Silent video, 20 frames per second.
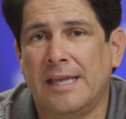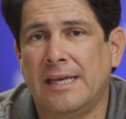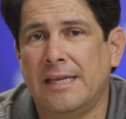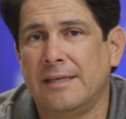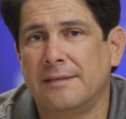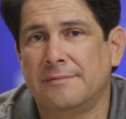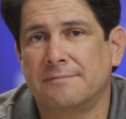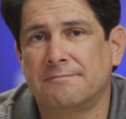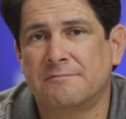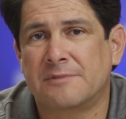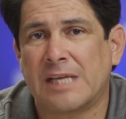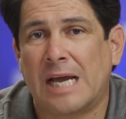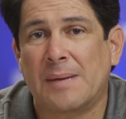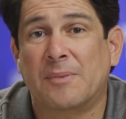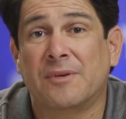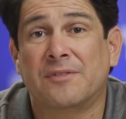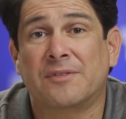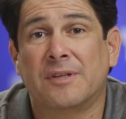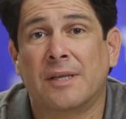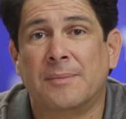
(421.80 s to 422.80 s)
any
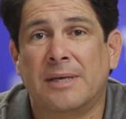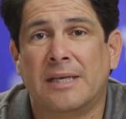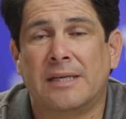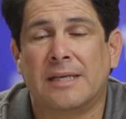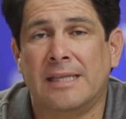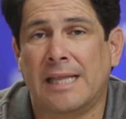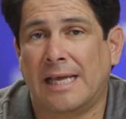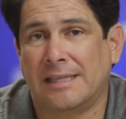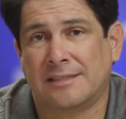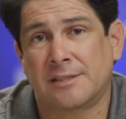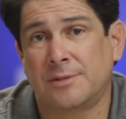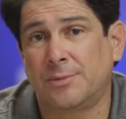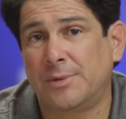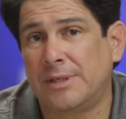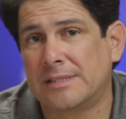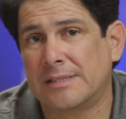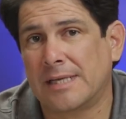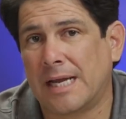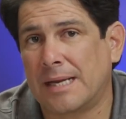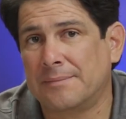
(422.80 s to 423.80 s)
type of limit, and that's the
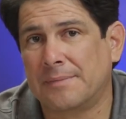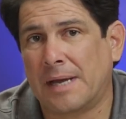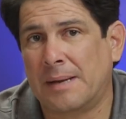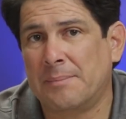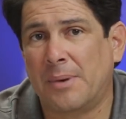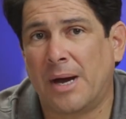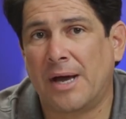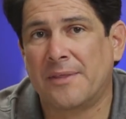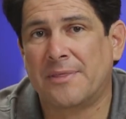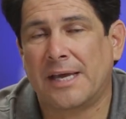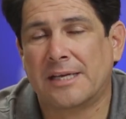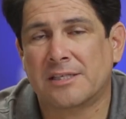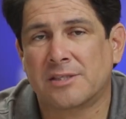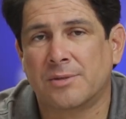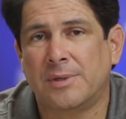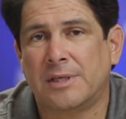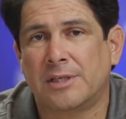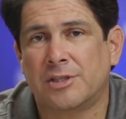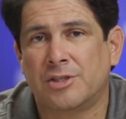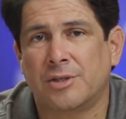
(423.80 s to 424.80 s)
reason I, I bought that
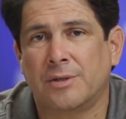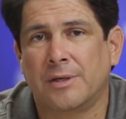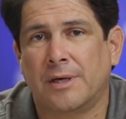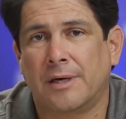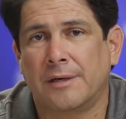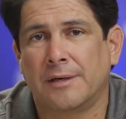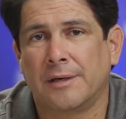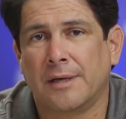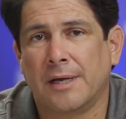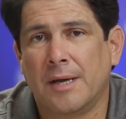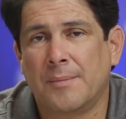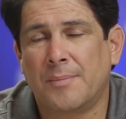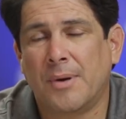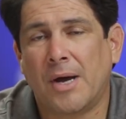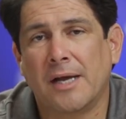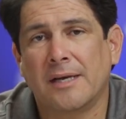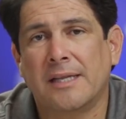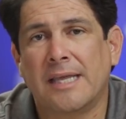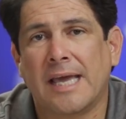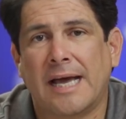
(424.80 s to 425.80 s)
so we could shoot our
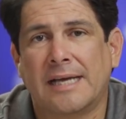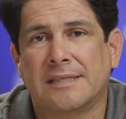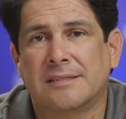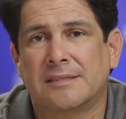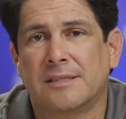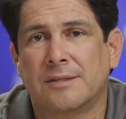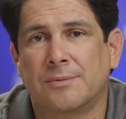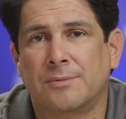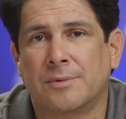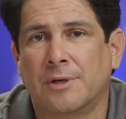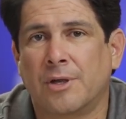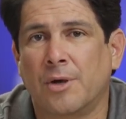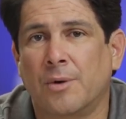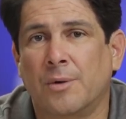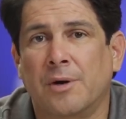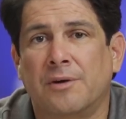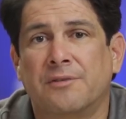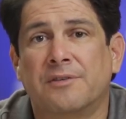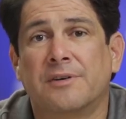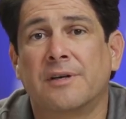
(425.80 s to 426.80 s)
podcast that we're
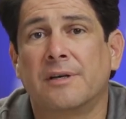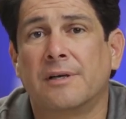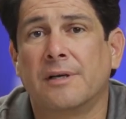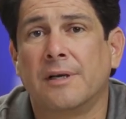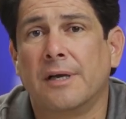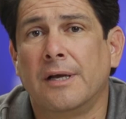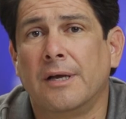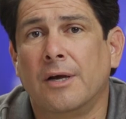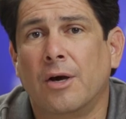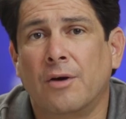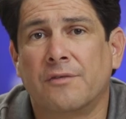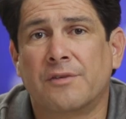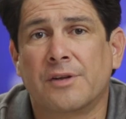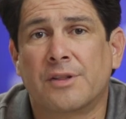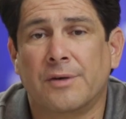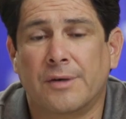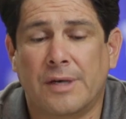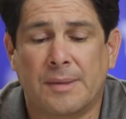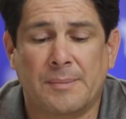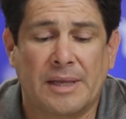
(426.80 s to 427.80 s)
going over over
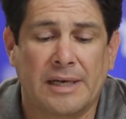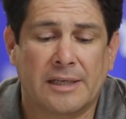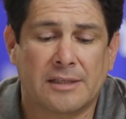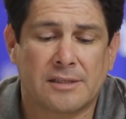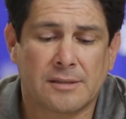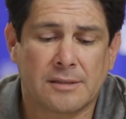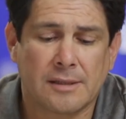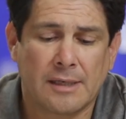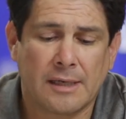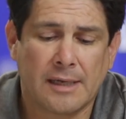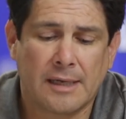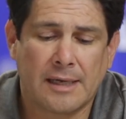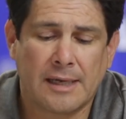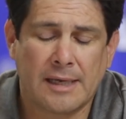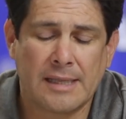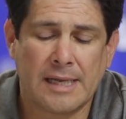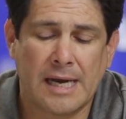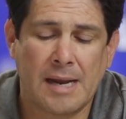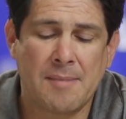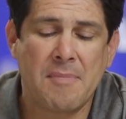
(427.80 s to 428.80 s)
30 minutes.
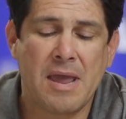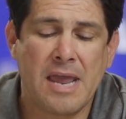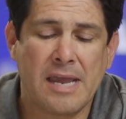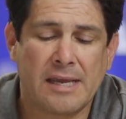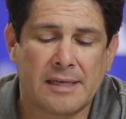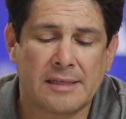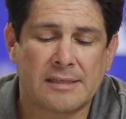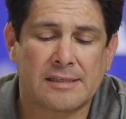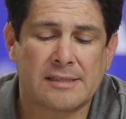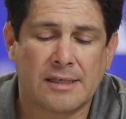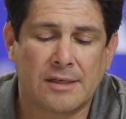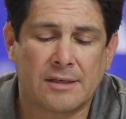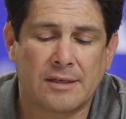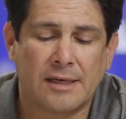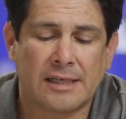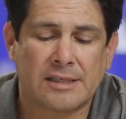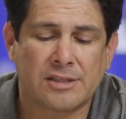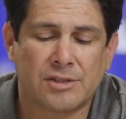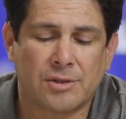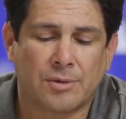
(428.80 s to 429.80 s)
And then I may consider
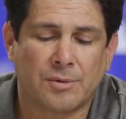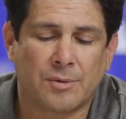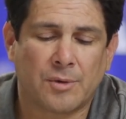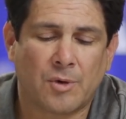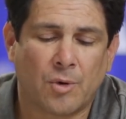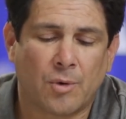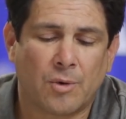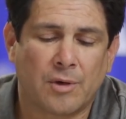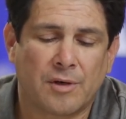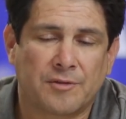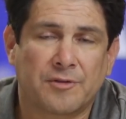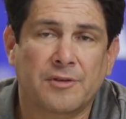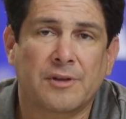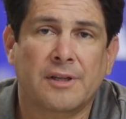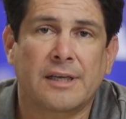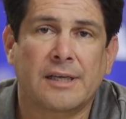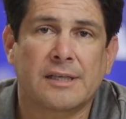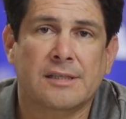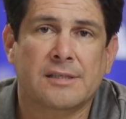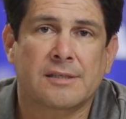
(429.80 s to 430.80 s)
an external recorder for
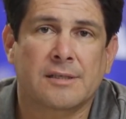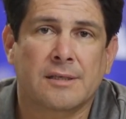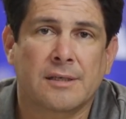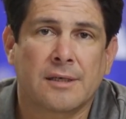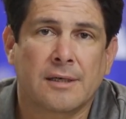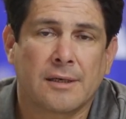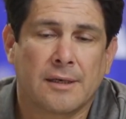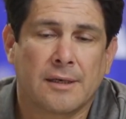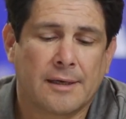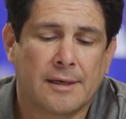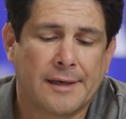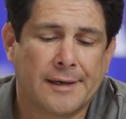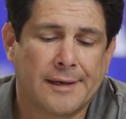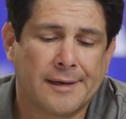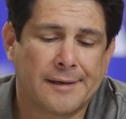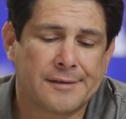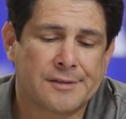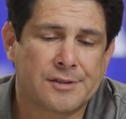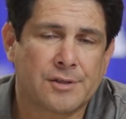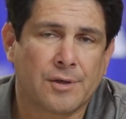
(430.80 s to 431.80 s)
this
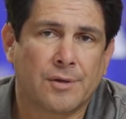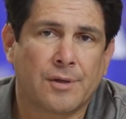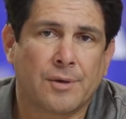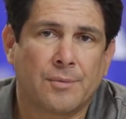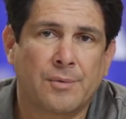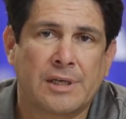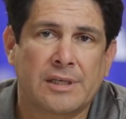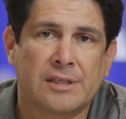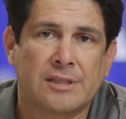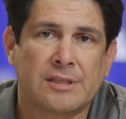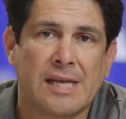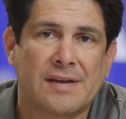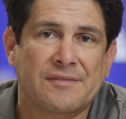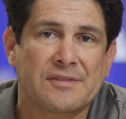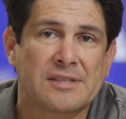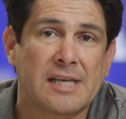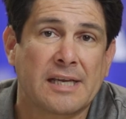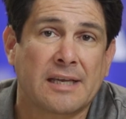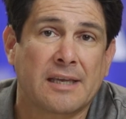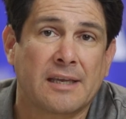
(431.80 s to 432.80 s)
uh, so that we can just have
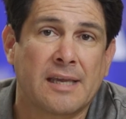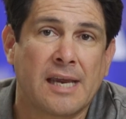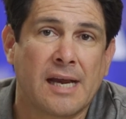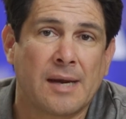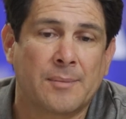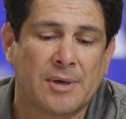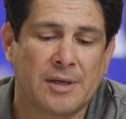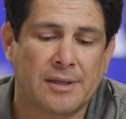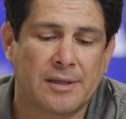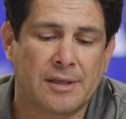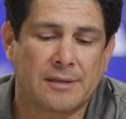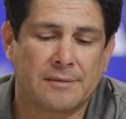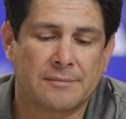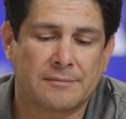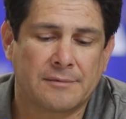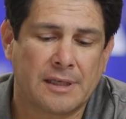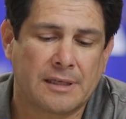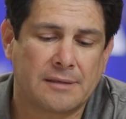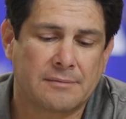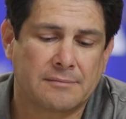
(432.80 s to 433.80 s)
a second camera that,
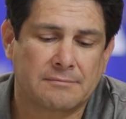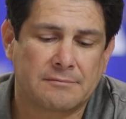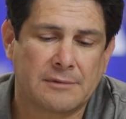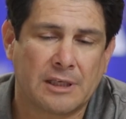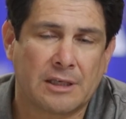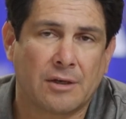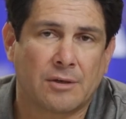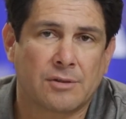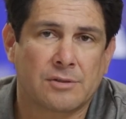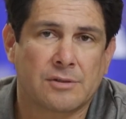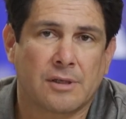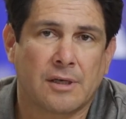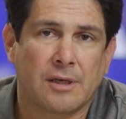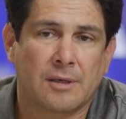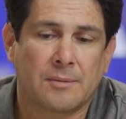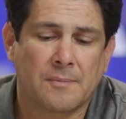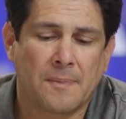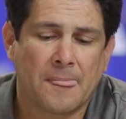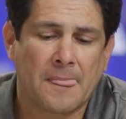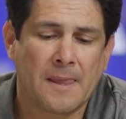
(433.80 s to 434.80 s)
that, that goes
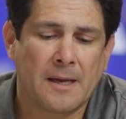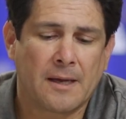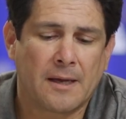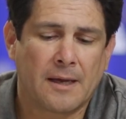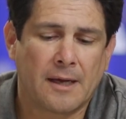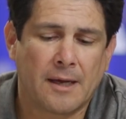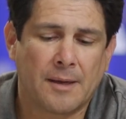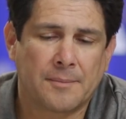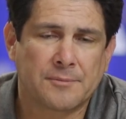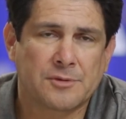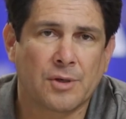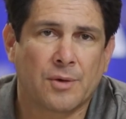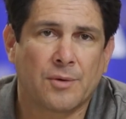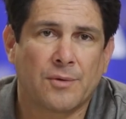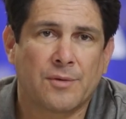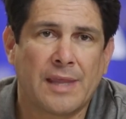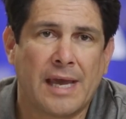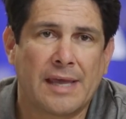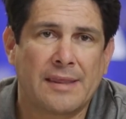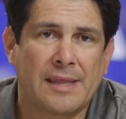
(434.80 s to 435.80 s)
along. Um,
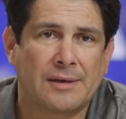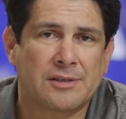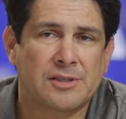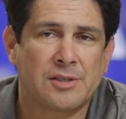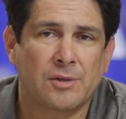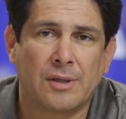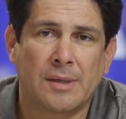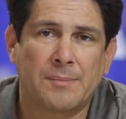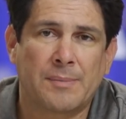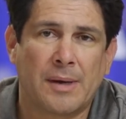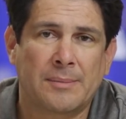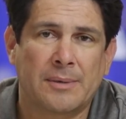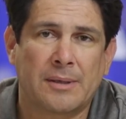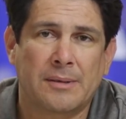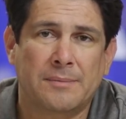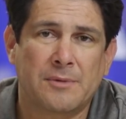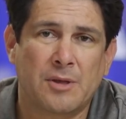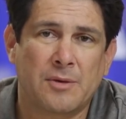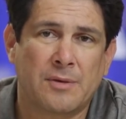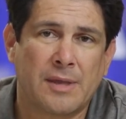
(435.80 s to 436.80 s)
so that, that's the only
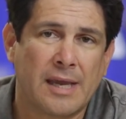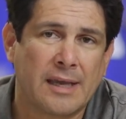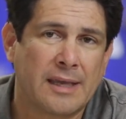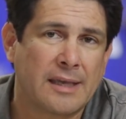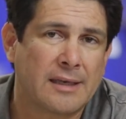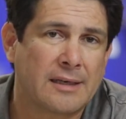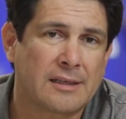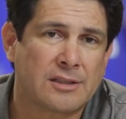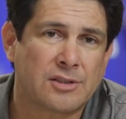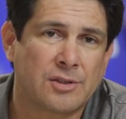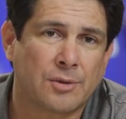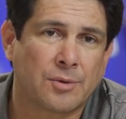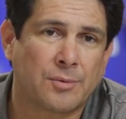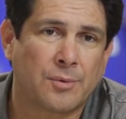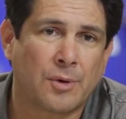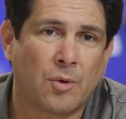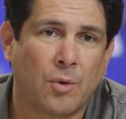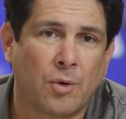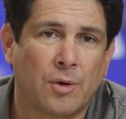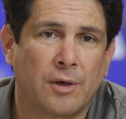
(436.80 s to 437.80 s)
bummer. You can't get an external
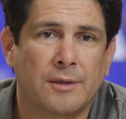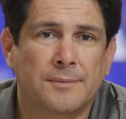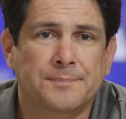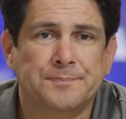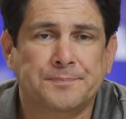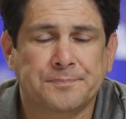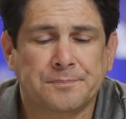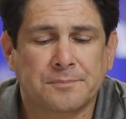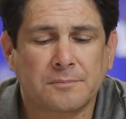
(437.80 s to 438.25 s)
recorder.